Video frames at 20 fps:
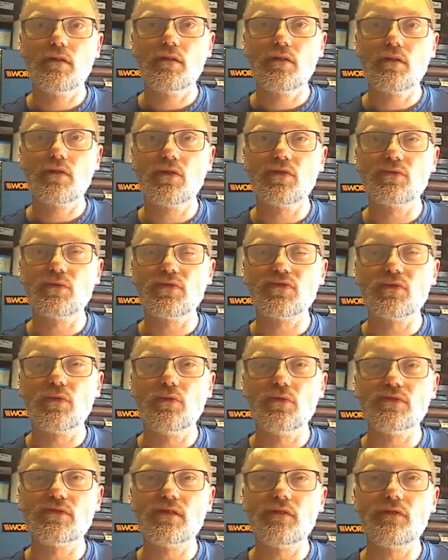Of course, what's
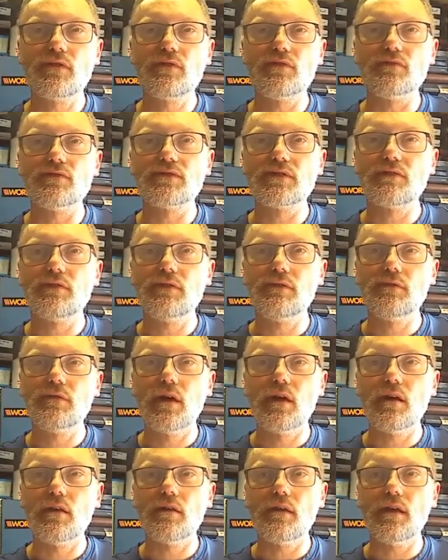always difficult is if you
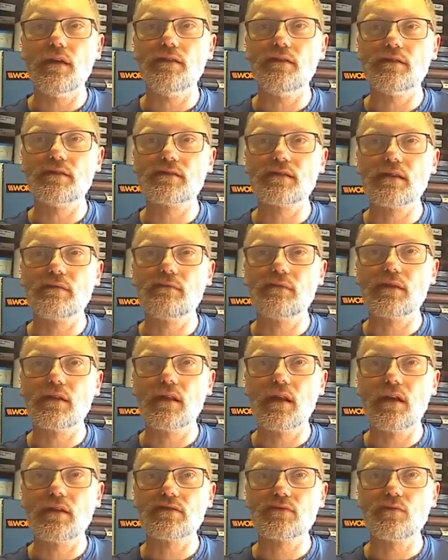are in the same
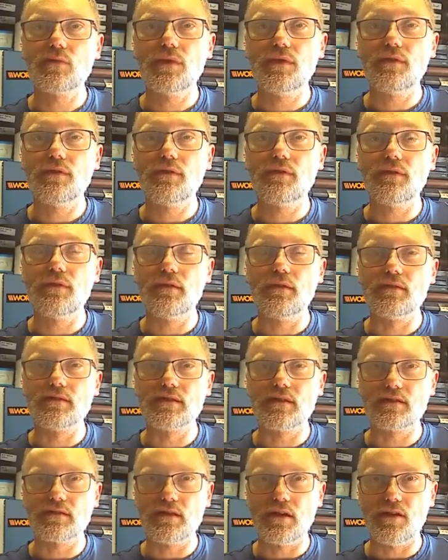class with the
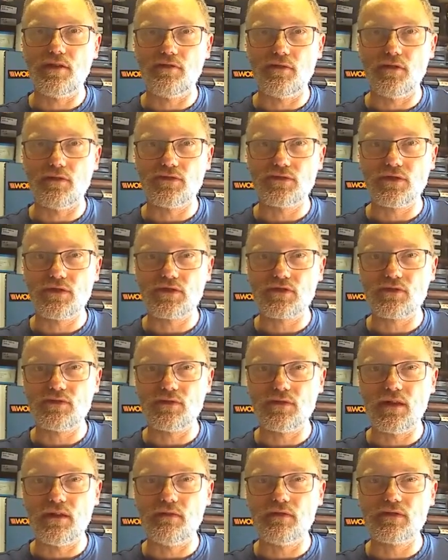16-year-olds and the
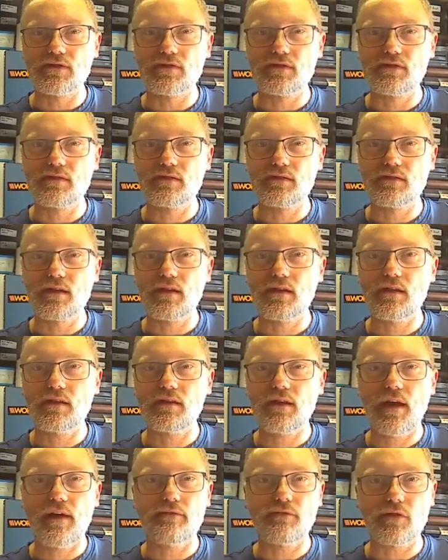school leavers, and they
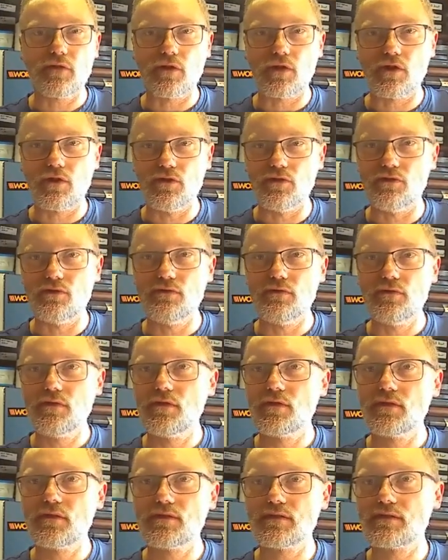haven't got a clue
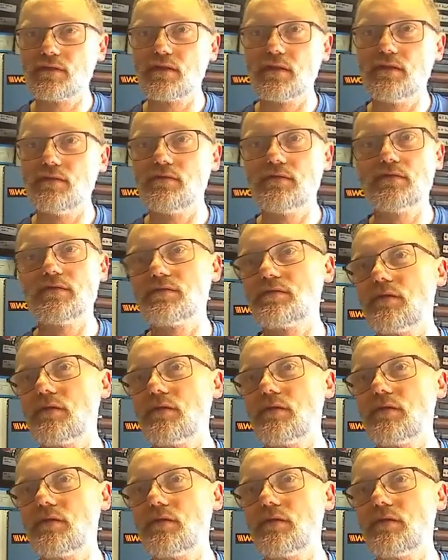because they just